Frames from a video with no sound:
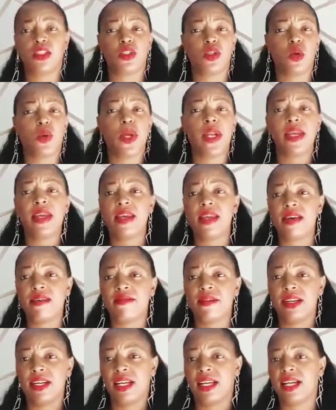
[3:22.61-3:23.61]
So
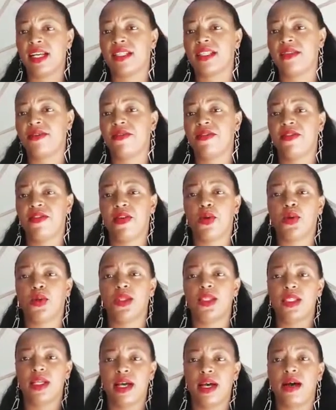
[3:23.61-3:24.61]
whenever negative
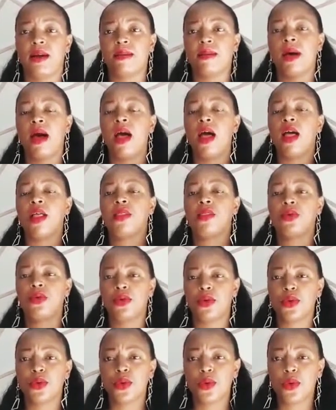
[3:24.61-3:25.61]
thoughts come
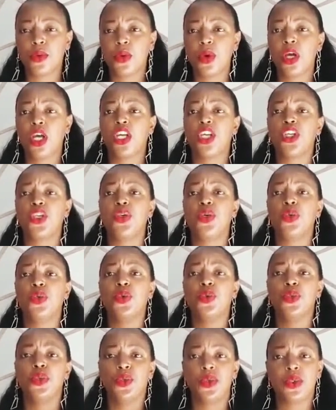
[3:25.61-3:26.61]
through,
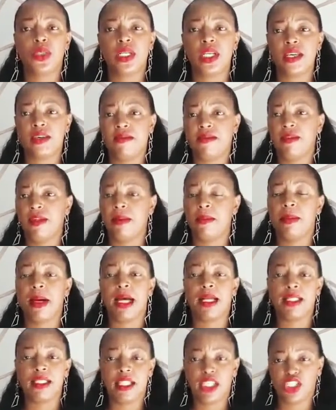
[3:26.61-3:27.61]
you don't give them
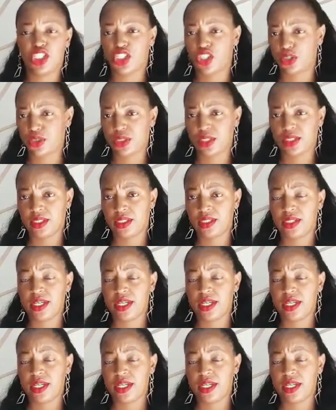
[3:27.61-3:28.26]
attention.